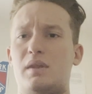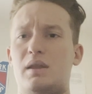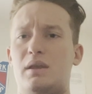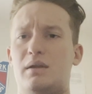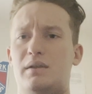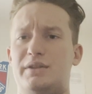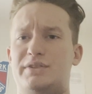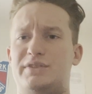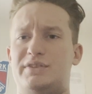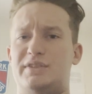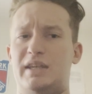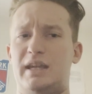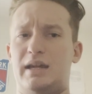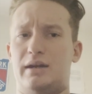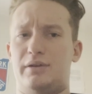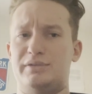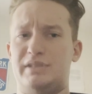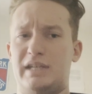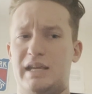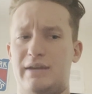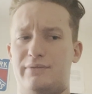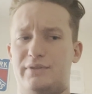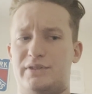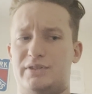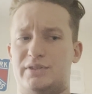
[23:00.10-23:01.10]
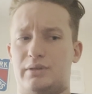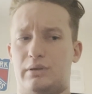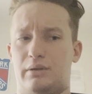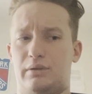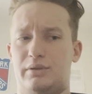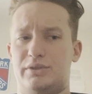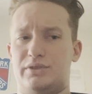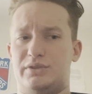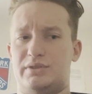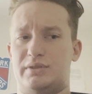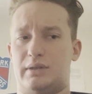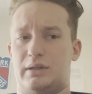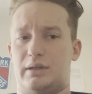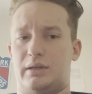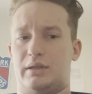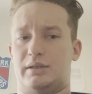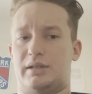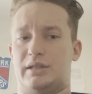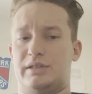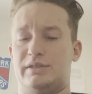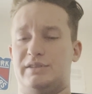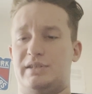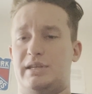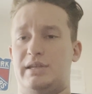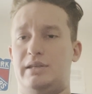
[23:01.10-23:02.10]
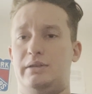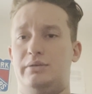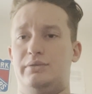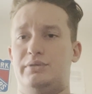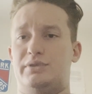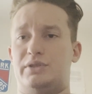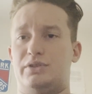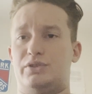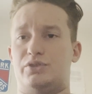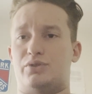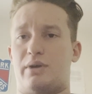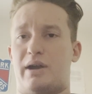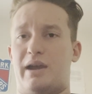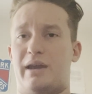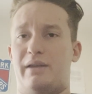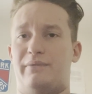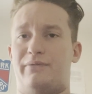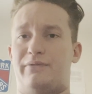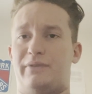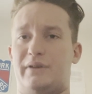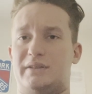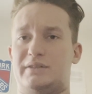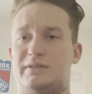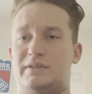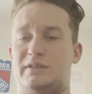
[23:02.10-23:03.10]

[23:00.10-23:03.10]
Let's see how David Stearns continues to try and fix